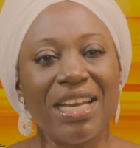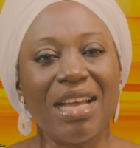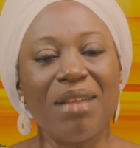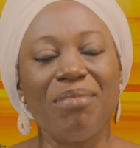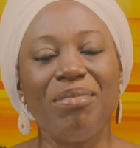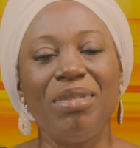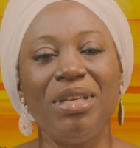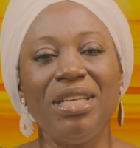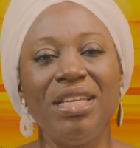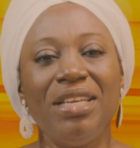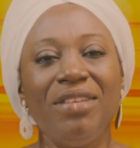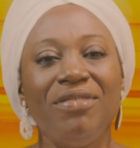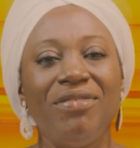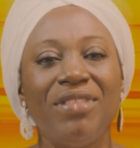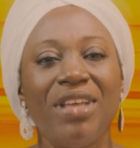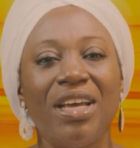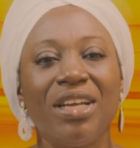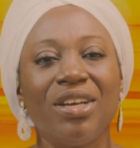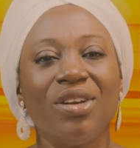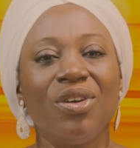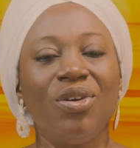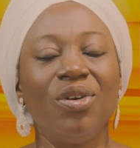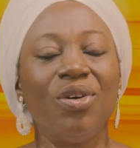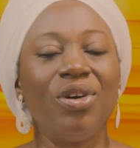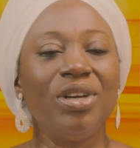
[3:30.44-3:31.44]
and I believe
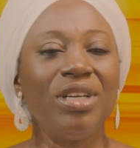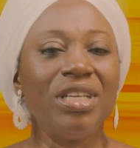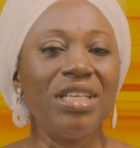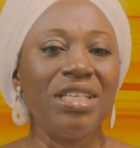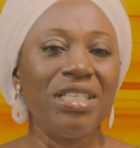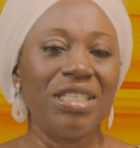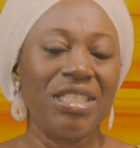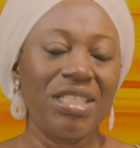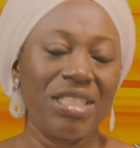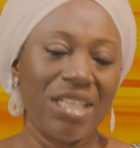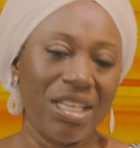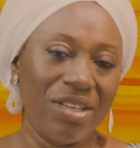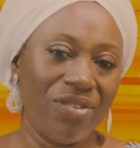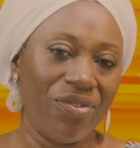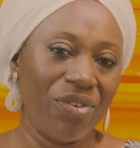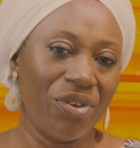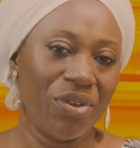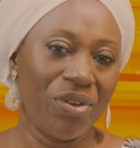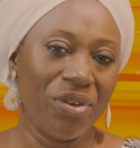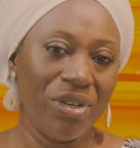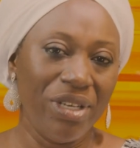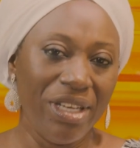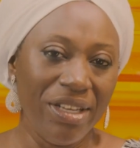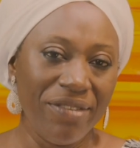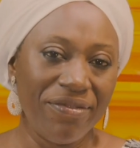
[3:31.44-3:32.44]
that God is set
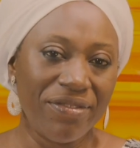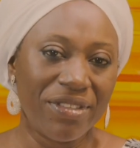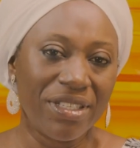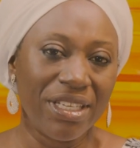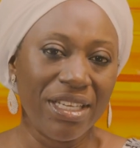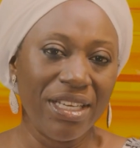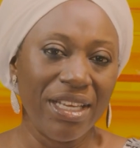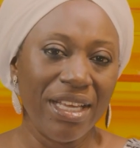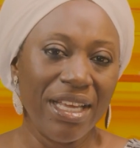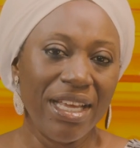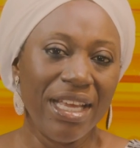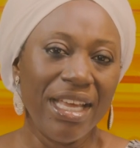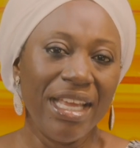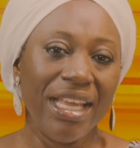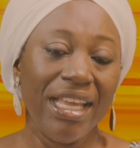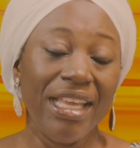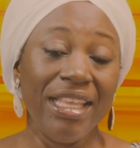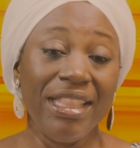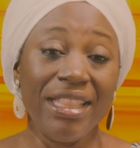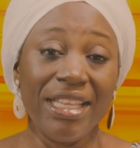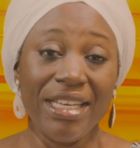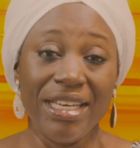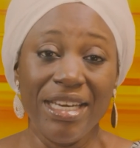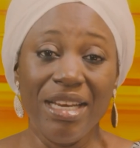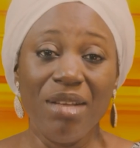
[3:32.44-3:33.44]
for your lifting
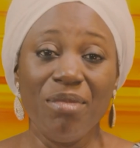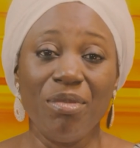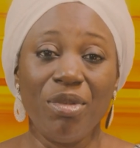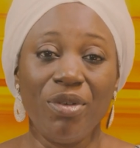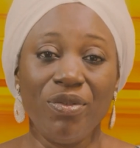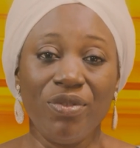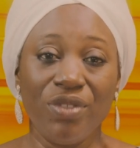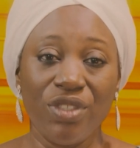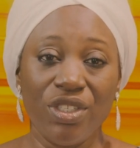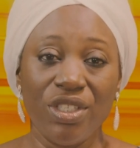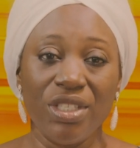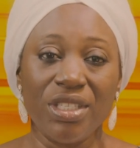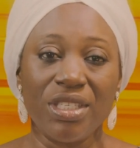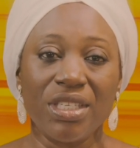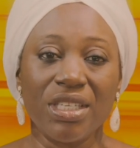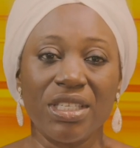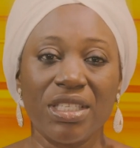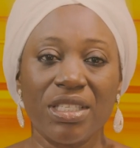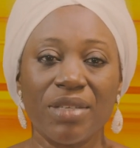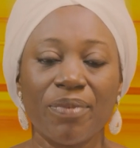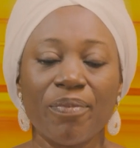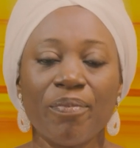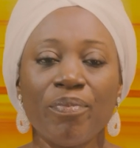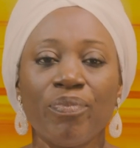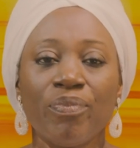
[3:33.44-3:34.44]
in the name of Jesus.